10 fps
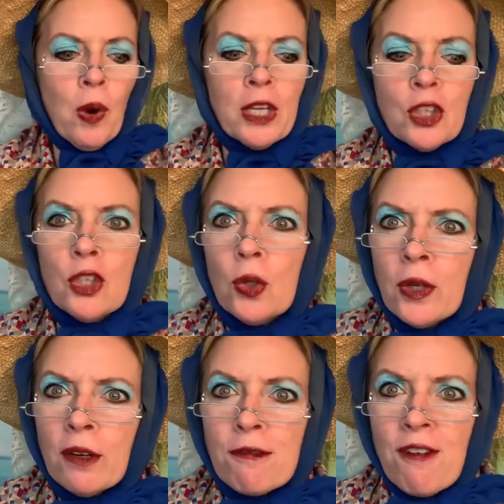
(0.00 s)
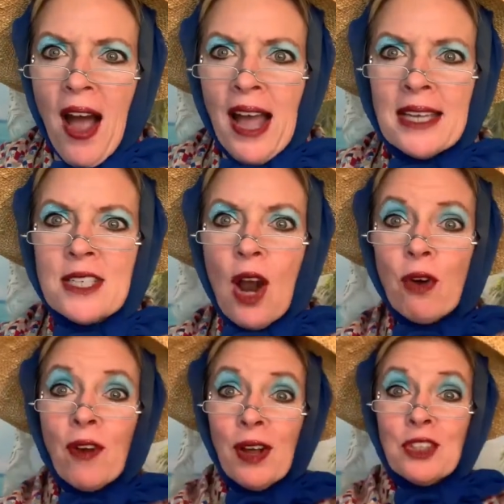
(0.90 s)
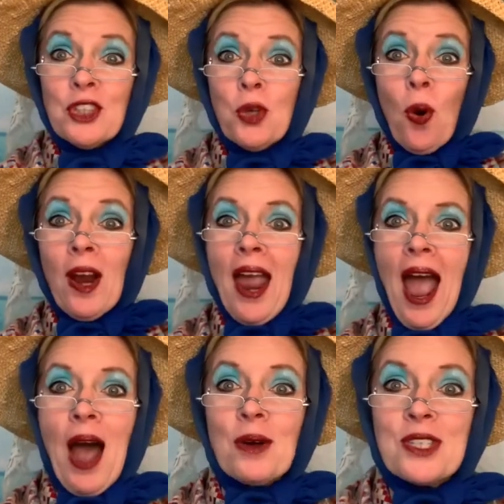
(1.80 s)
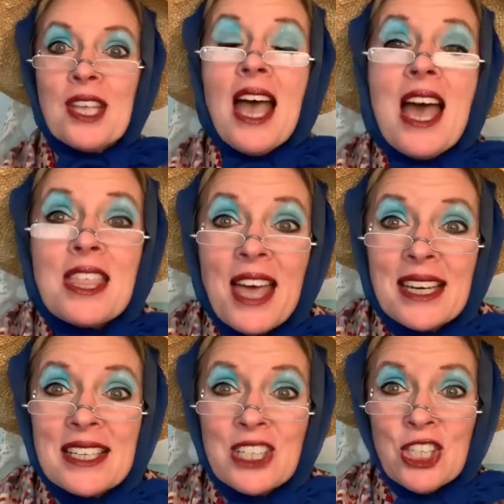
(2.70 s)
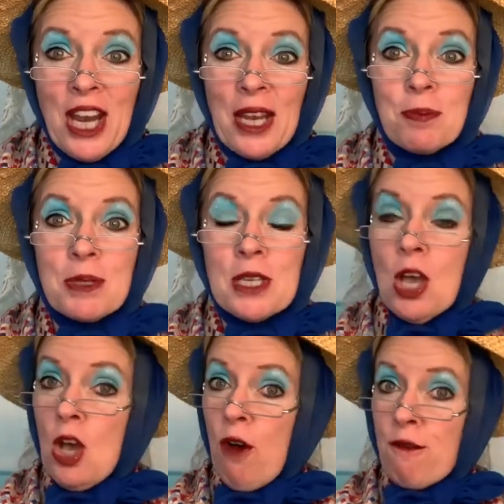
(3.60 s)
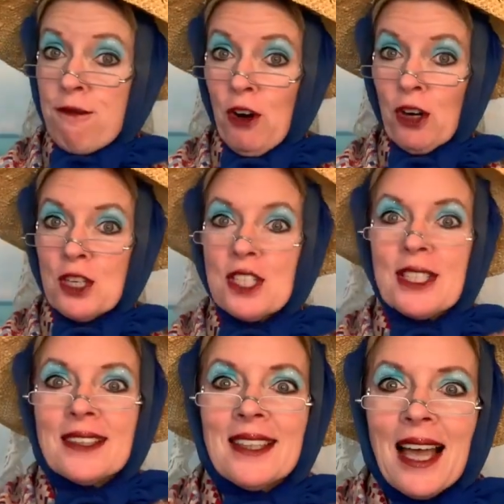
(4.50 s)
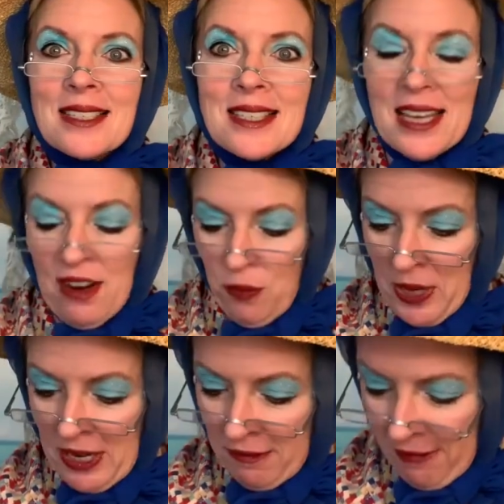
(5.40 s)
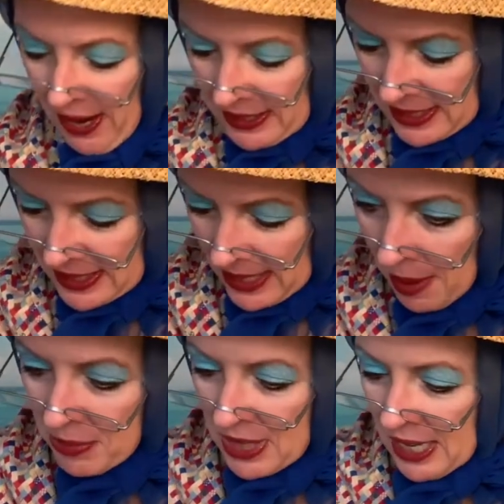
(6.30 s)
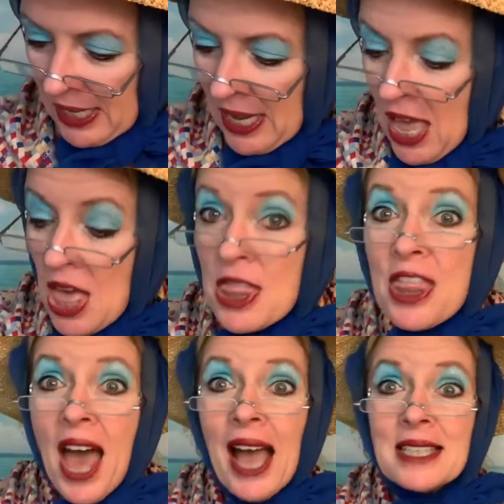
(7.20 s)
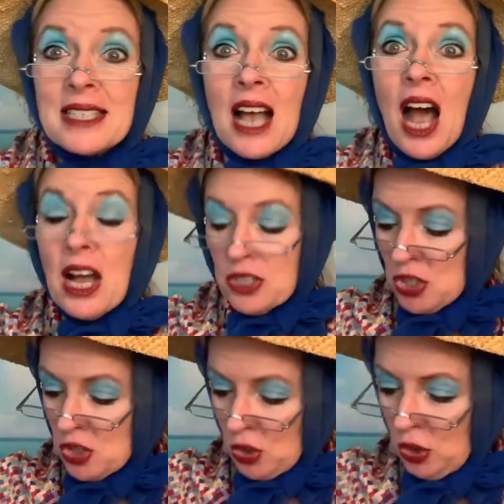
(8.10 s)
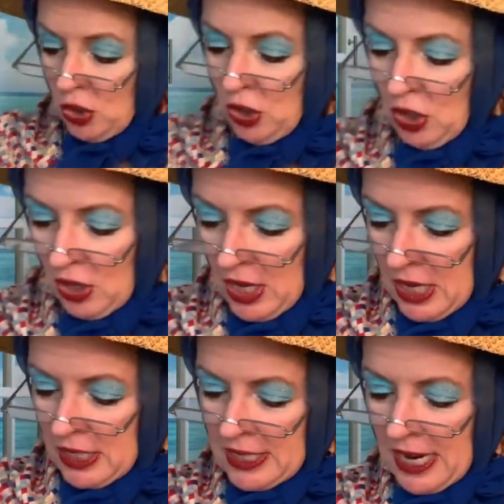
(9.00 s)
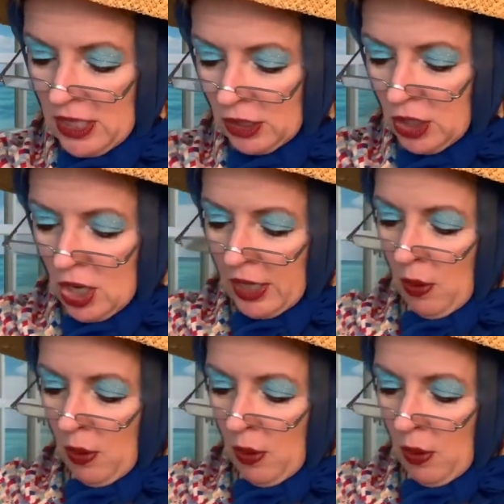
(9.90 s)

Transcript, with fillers: what you could find around your house that is shapes. First, let's see if we can find something that's a circle. Take a look